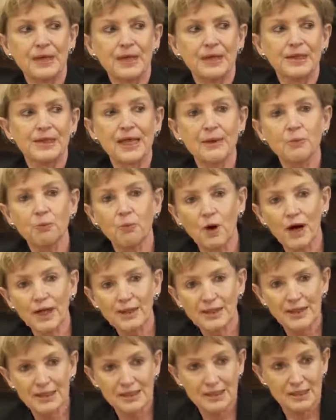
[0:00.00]
They want
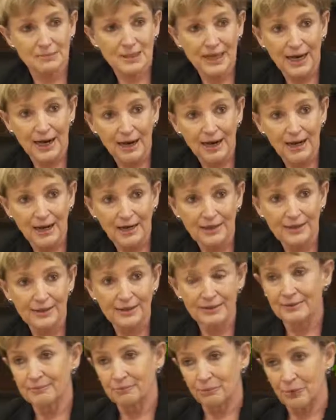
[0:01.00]
that to be high
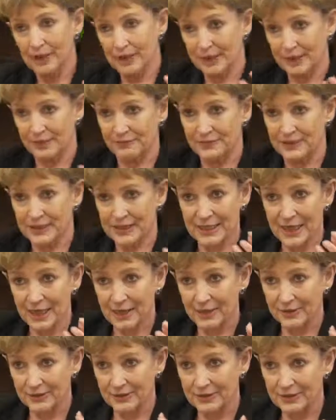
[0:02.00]
relative to
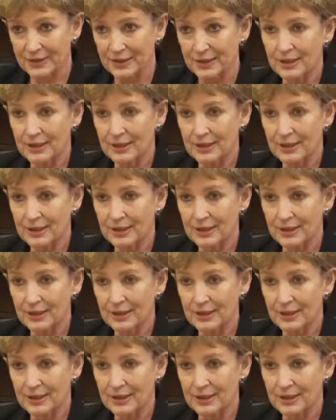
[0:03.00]
sales.